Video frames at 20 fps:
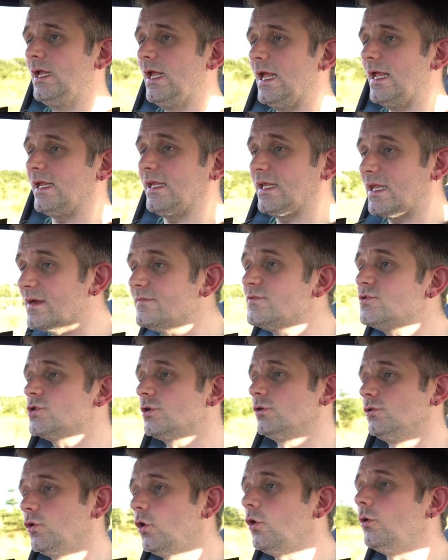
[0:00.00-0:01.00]
It gives
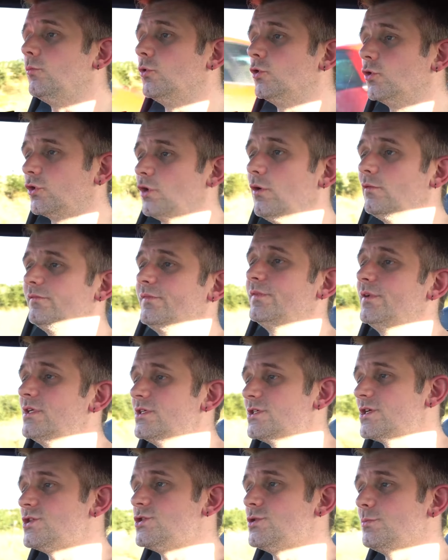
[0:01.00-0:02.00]
you a lot more
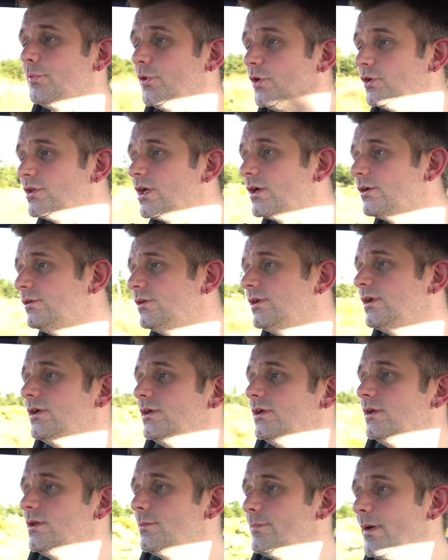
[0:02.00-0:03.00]
confidence as you put down
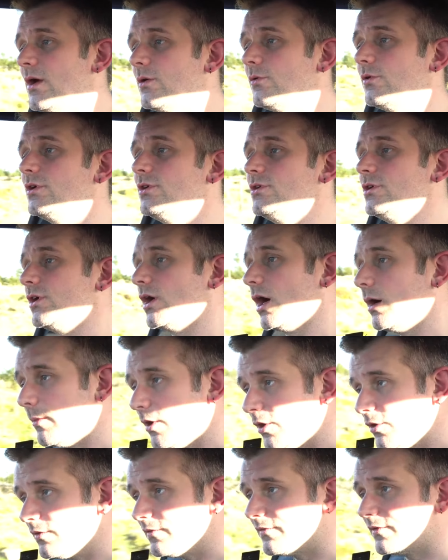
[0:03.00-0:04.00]
the power and you come
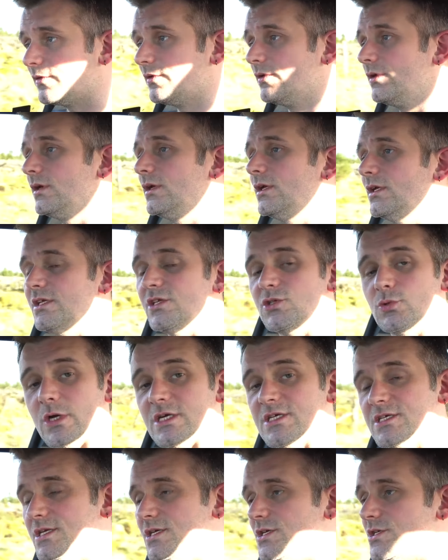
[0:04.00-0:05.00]
out the
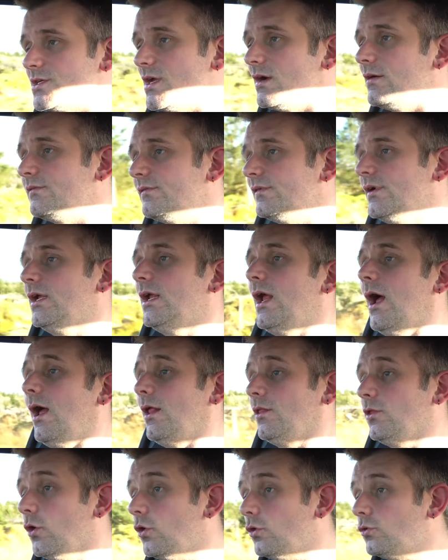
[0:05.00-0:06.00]
twisty stuff,
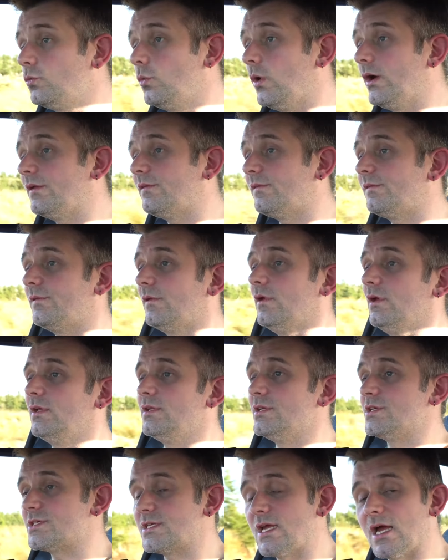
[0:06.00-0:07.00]
along with
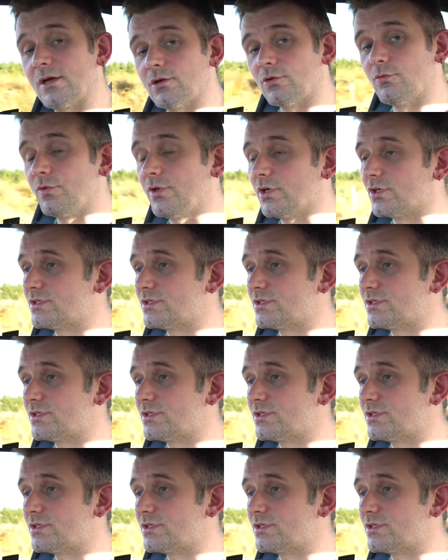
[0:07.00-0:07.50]
the staggered rear